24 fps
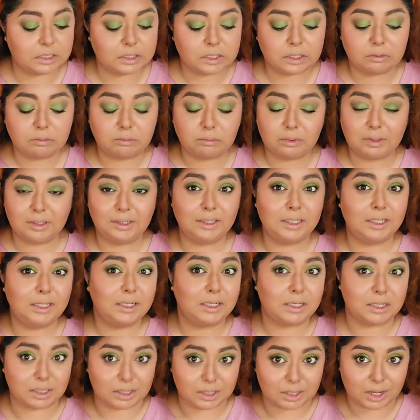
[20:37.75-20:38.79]
It's a
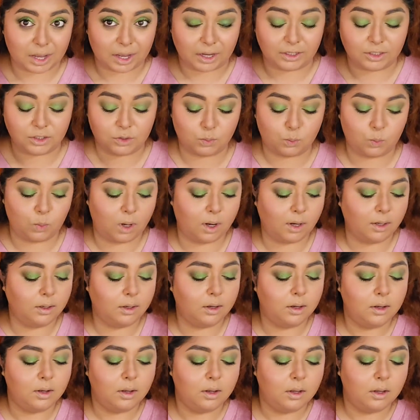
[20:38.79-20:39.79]
really nice one.